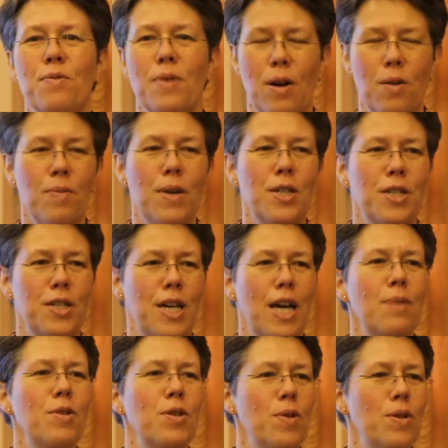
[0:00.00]
How much
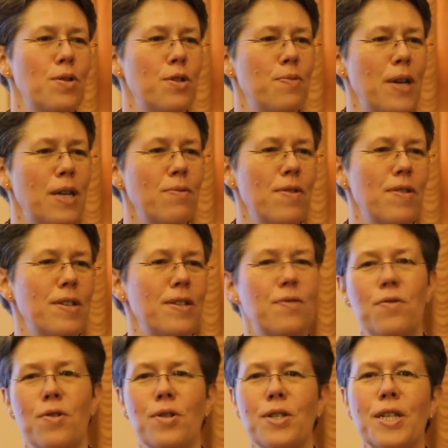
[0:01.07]
time do you want to spend with this?
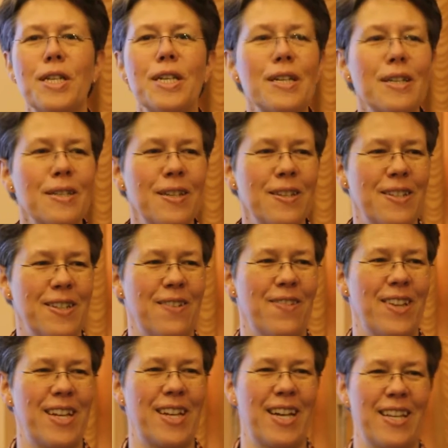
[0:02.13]
40 years?
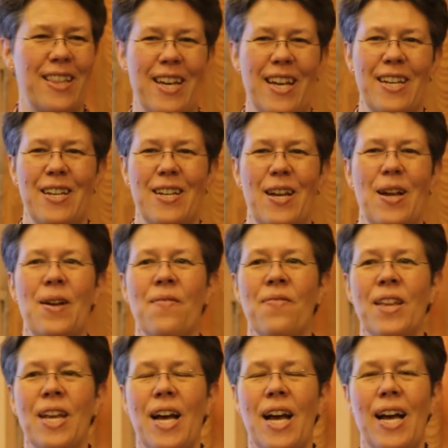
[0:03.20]
Something like
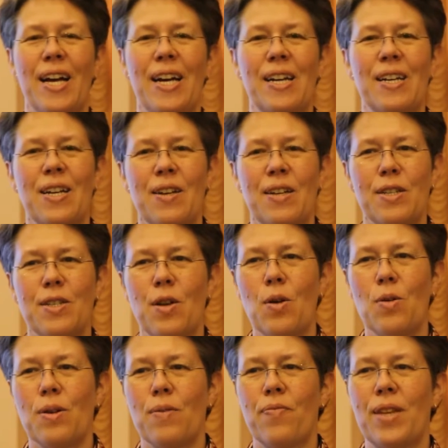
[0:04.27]
that.
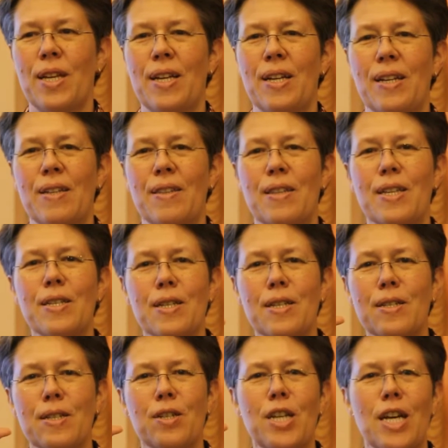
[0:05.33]
This
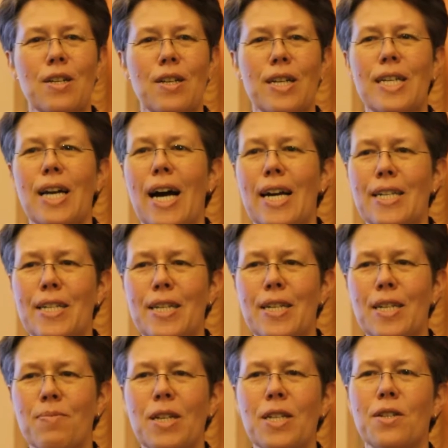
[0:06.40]
is a general
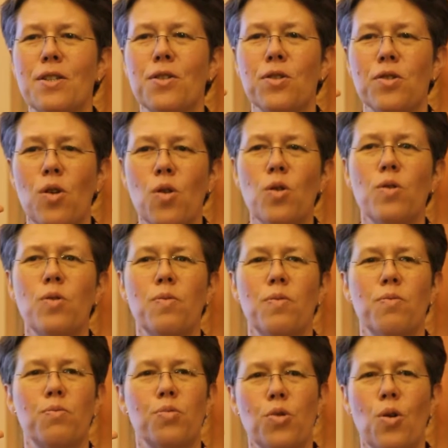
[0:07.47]
idea, but it's so
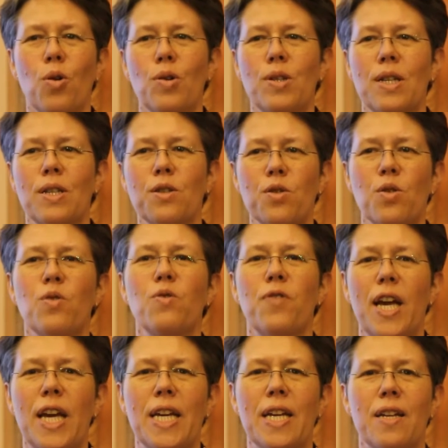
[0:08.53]
broad and so
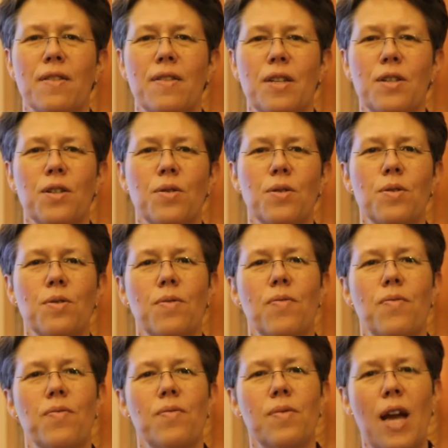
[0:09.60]
vague that you
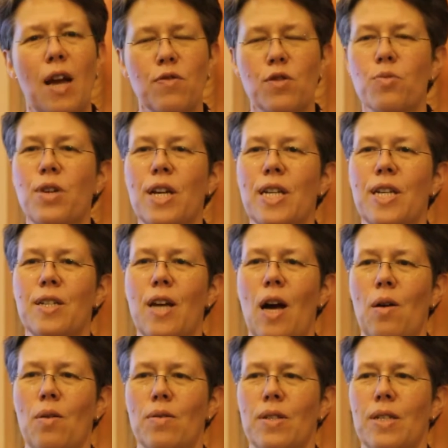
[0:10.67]
have to break it
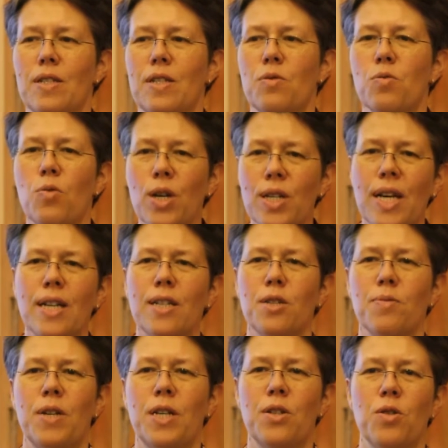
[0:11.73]
down and see what
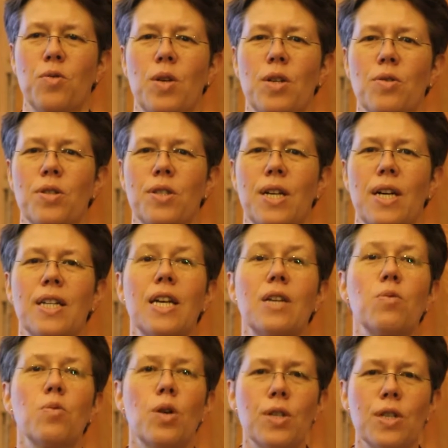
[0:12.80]
aspect you want to study
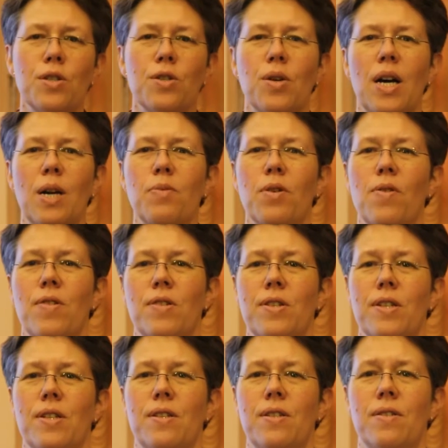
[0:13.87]
and what is your
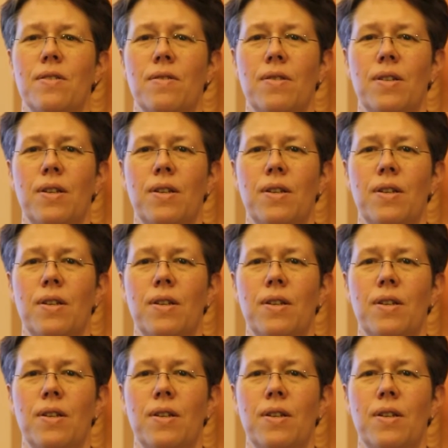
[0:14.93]
hypothesis.